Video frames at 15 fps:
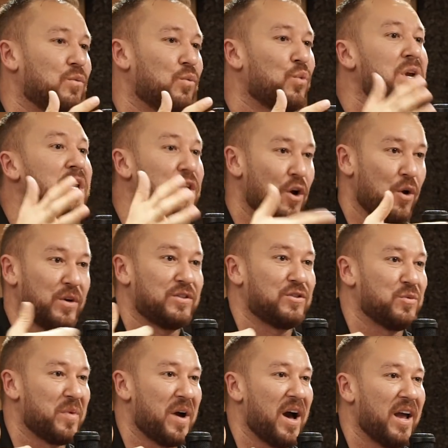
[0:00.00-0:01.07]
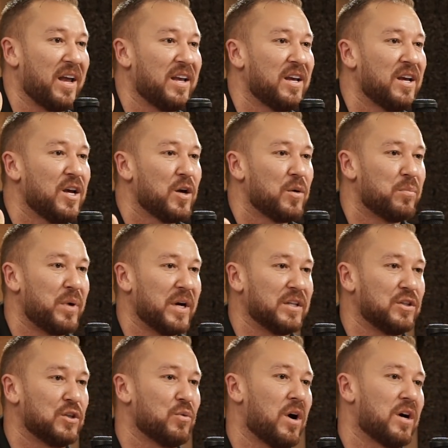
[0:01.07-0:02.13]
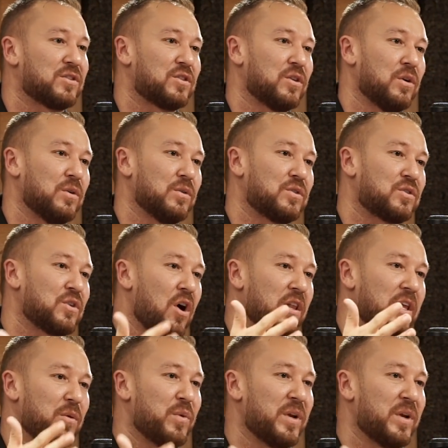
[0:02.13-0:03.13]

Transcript: we know as Dubai, but you also saw it